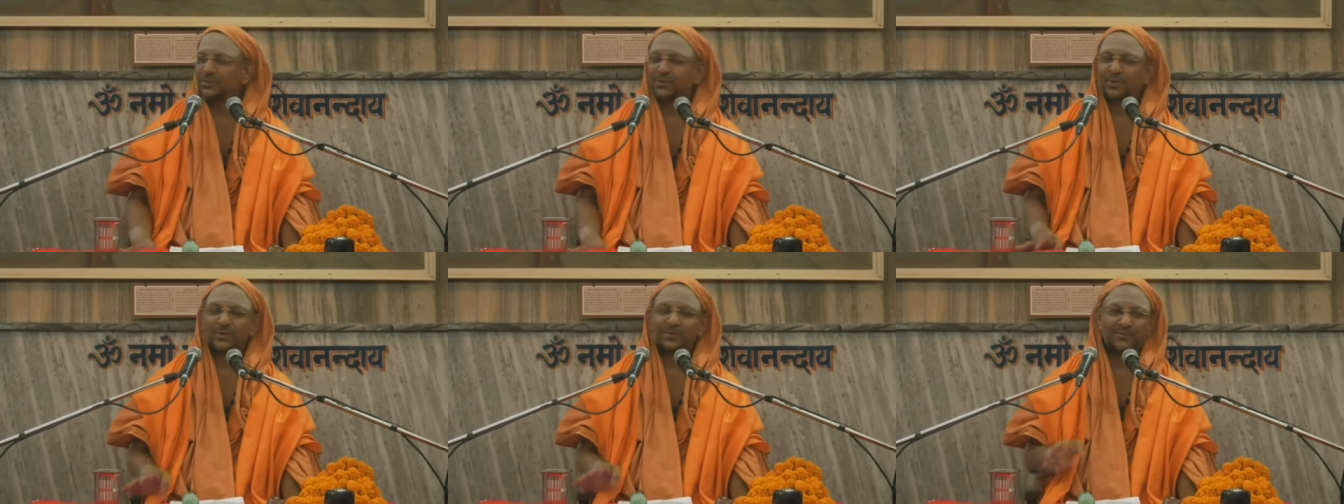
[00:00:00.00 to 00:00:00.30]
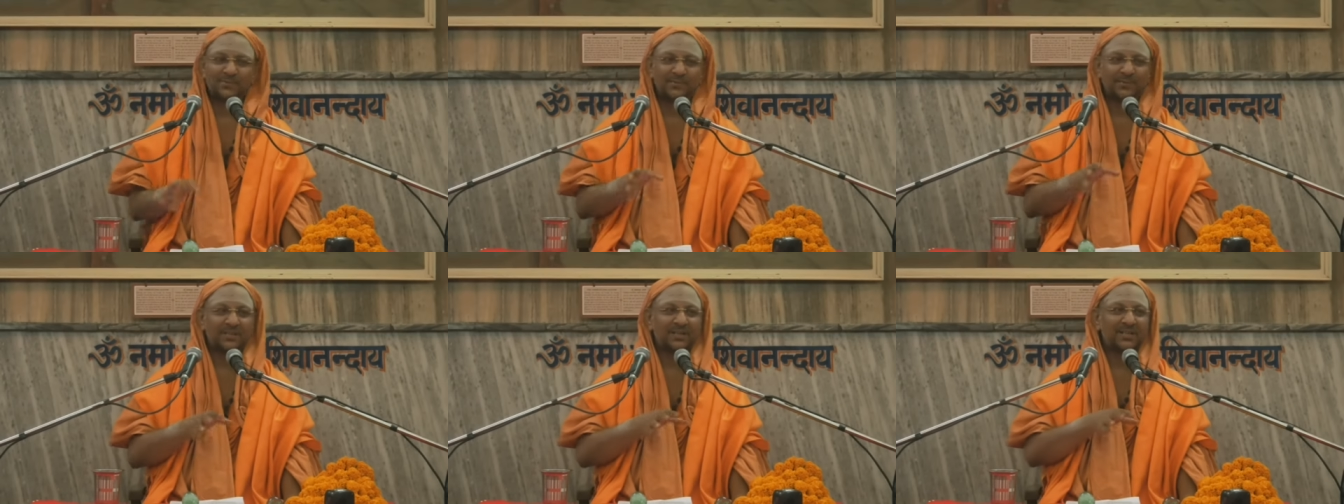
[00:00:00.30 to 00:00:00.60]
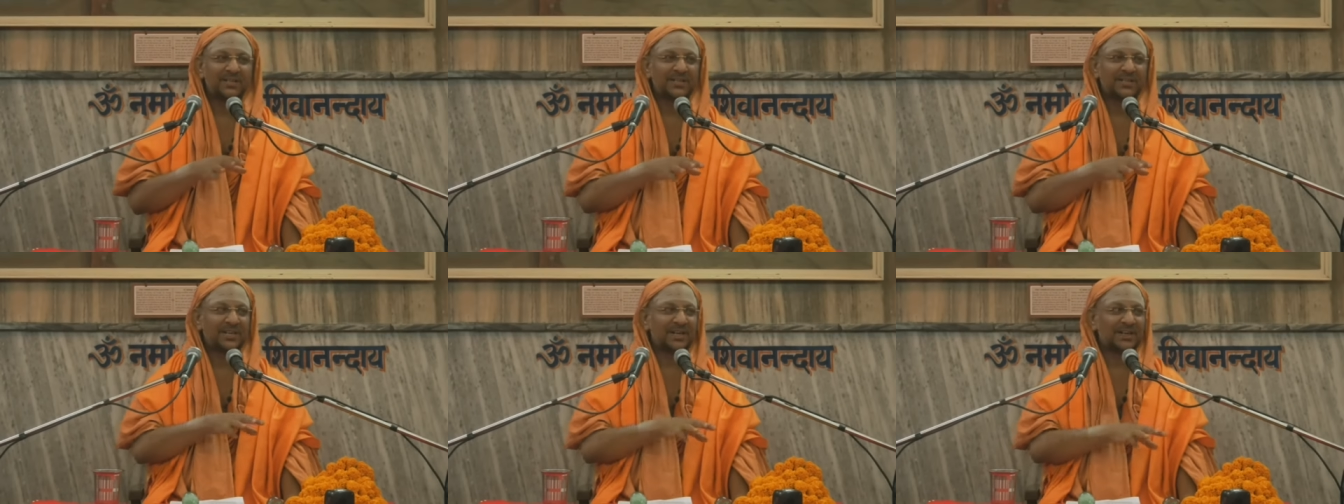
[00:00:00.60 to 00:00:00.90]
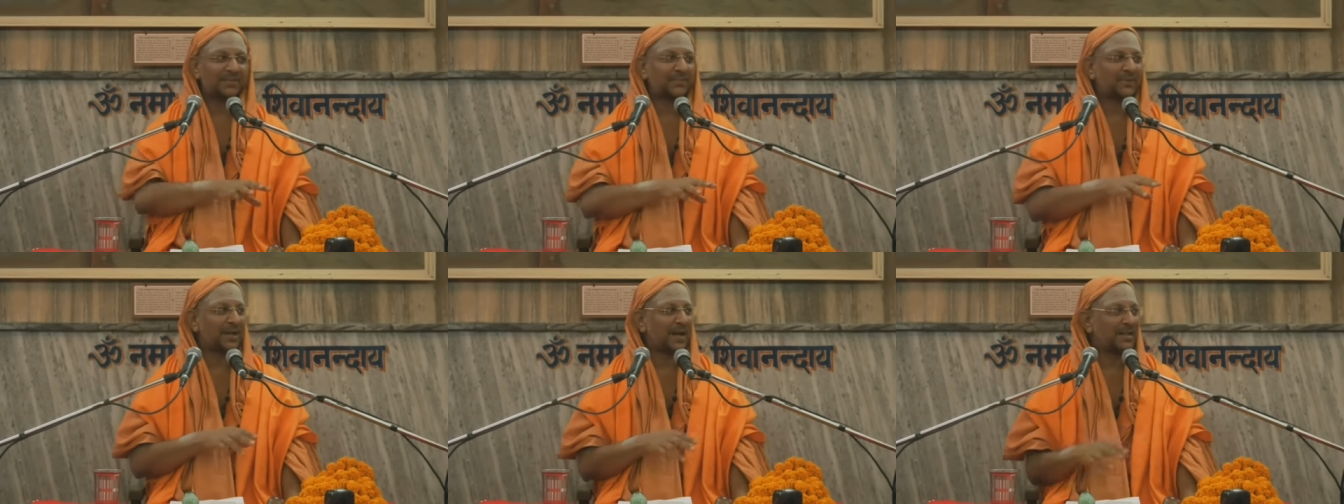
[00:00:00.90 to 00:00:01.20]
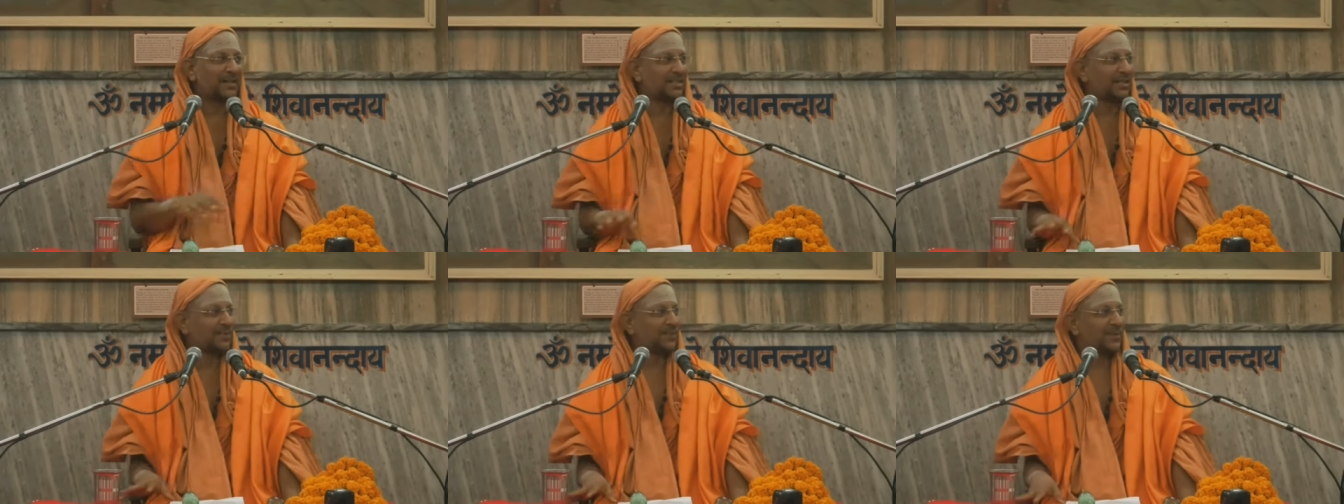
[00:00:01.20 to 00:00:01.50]
To him, the
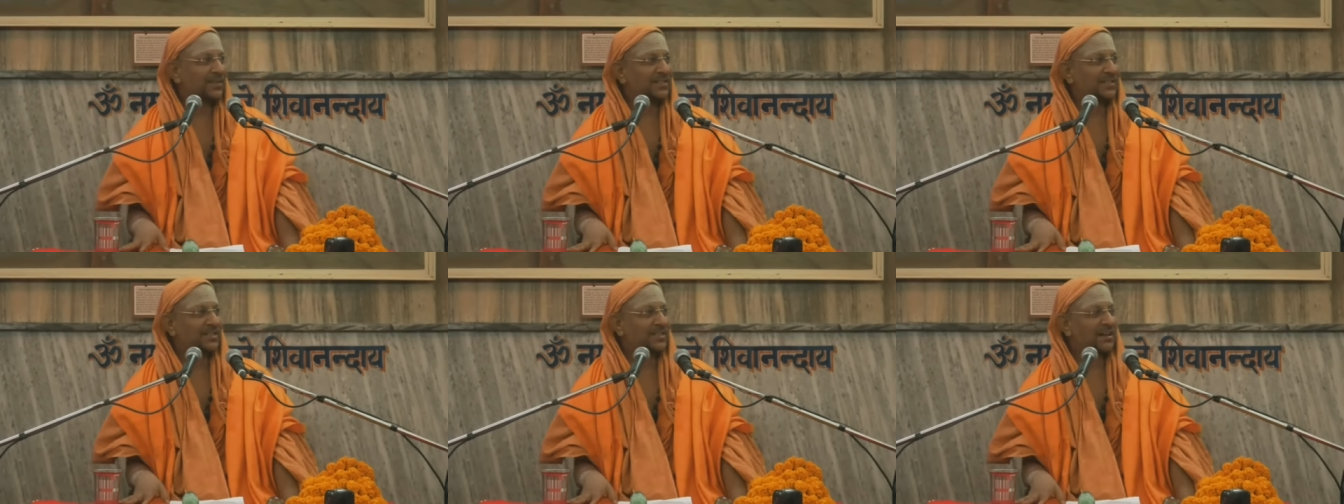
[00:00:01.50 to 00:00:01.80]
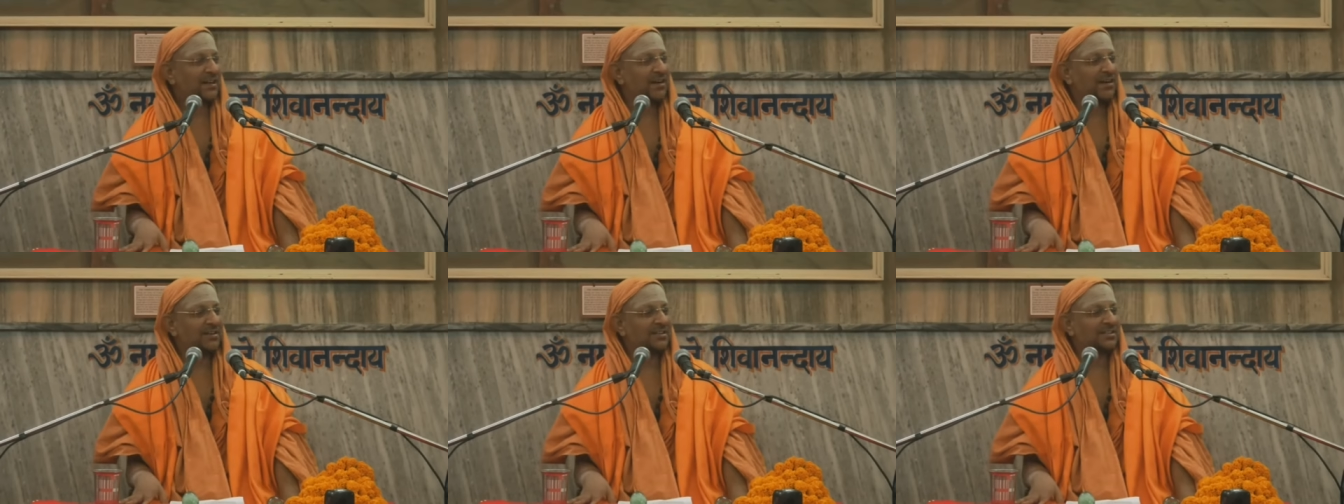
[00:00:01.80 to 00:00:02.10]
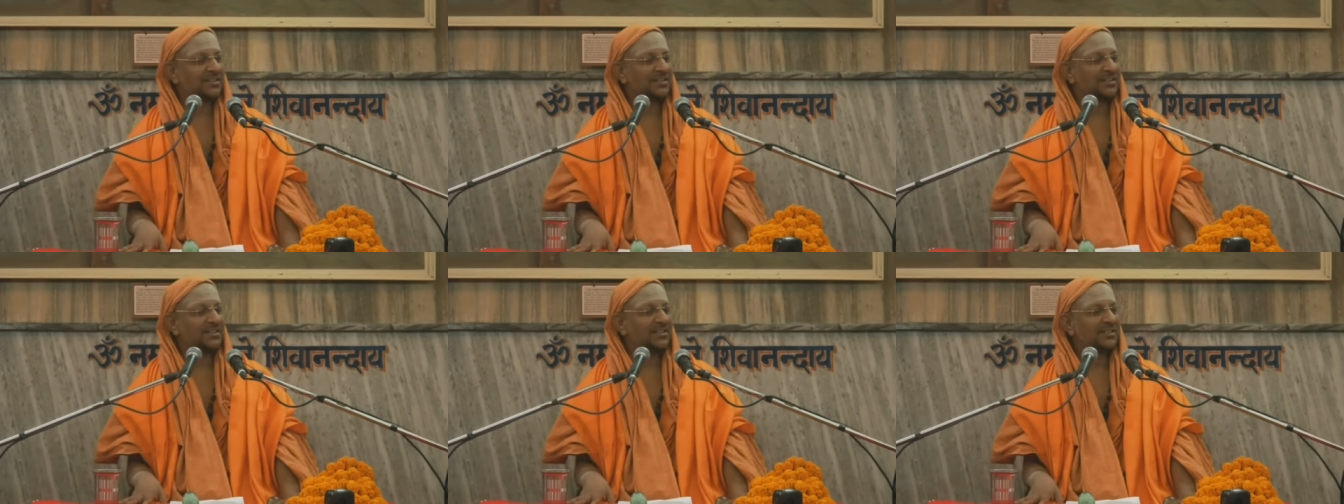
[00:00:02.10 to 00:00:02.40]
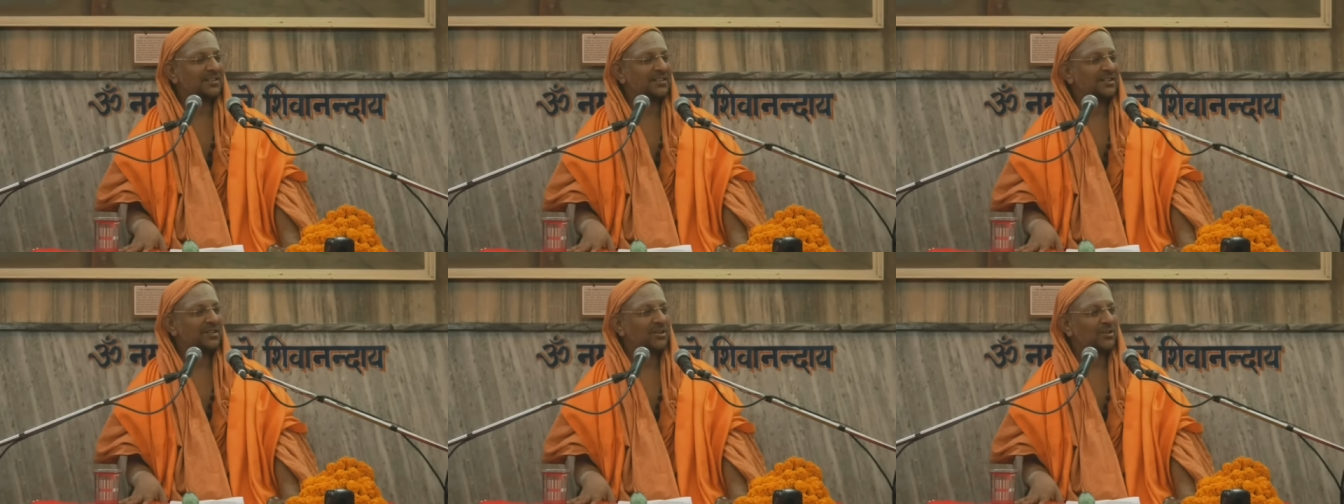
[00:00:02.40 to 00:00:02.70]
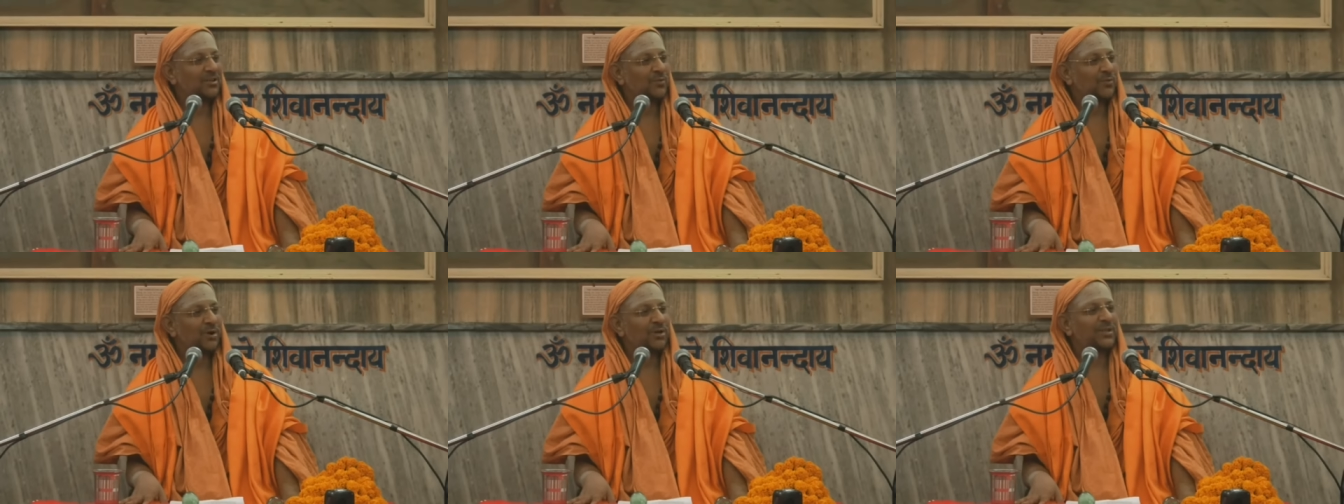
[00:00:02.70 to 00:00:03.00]
other person asked,
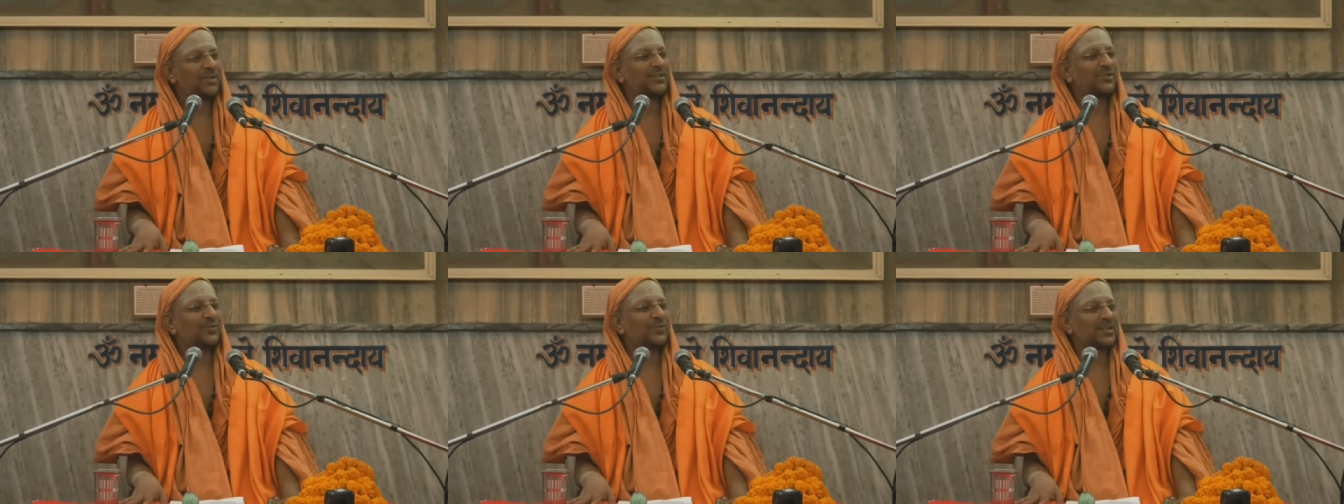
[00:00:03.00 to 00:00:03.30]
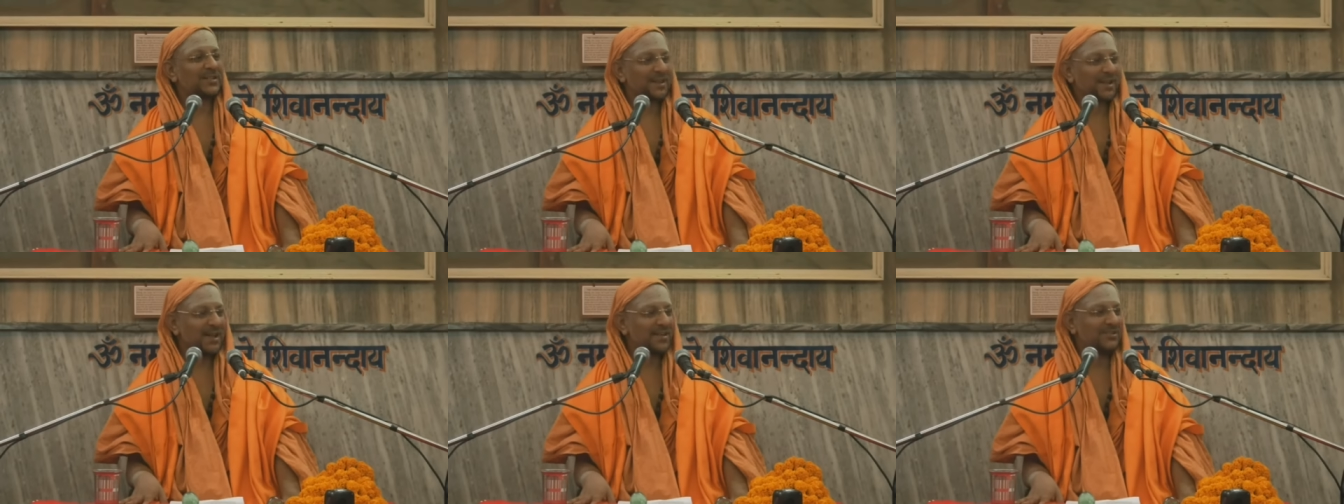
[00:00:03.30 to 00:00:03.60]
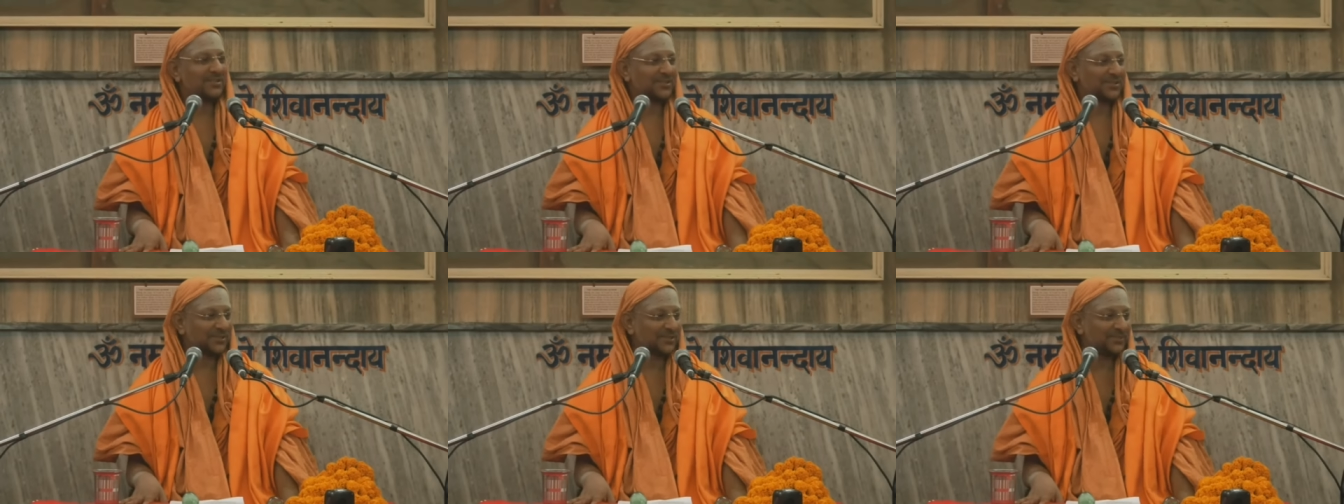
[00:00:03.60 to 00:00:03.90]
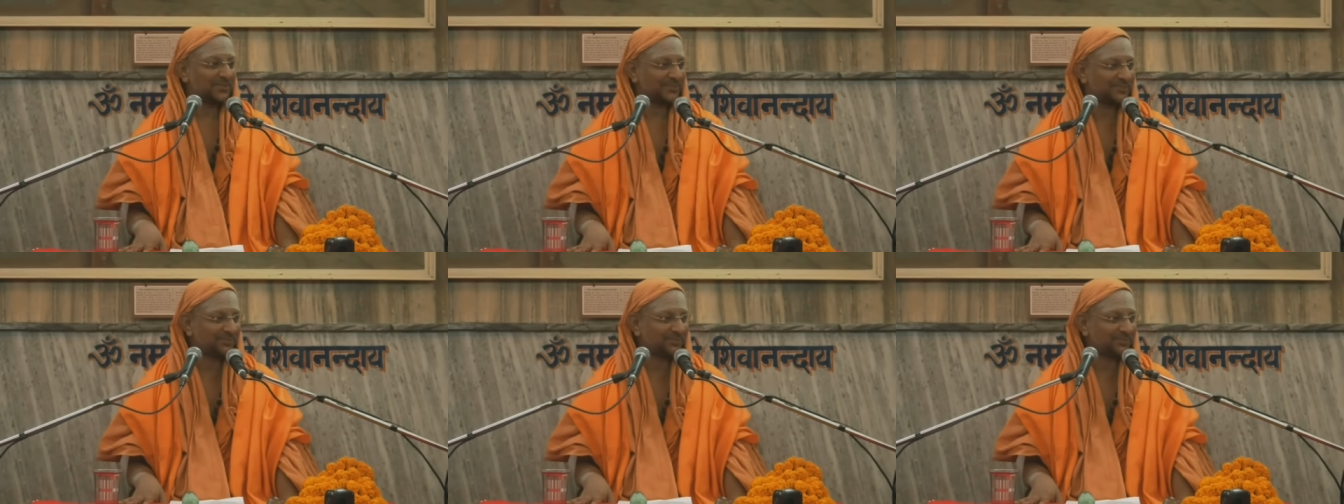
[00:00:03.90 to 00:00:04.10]
What is your caste?